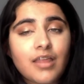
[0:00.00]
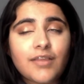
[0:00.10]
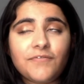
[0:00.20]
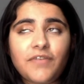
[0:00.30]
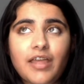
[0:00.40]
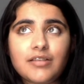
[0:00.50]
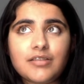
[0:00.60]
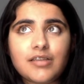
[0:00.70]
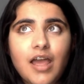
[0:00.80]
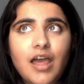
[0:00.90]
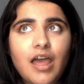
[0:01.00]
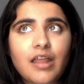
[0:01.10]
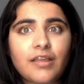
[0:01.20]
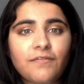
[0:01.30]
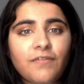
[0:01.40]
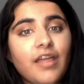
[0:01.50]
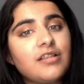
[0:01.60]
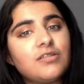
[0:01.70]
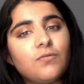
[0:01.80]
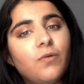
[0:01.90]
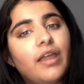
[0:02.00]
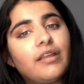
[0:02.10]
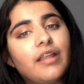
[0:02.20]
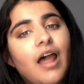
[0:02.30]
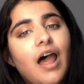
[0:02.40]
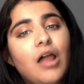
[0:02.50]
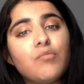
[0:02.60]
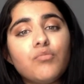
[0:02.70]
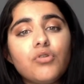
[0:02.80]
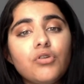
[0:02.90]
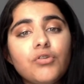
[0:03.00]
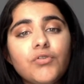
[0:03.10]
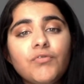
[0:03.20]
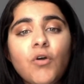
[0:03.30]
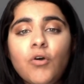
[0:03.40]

affects that, and it affects the way that I move,